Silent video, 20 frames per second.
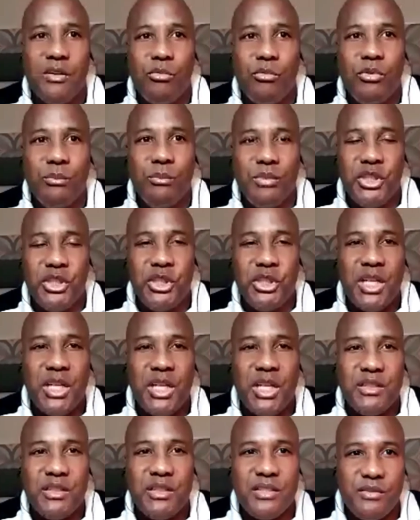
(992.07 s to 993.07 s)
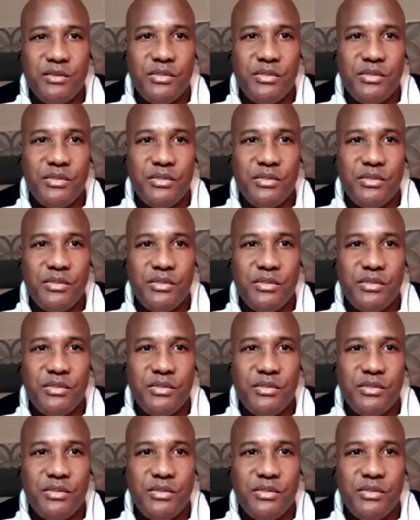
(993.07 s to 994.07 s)
will be sheltered from US
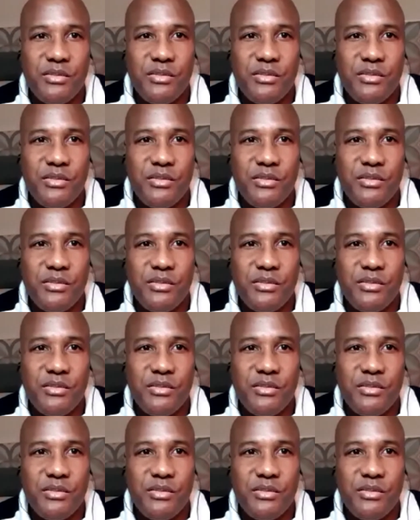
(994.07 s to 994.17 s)
taxes.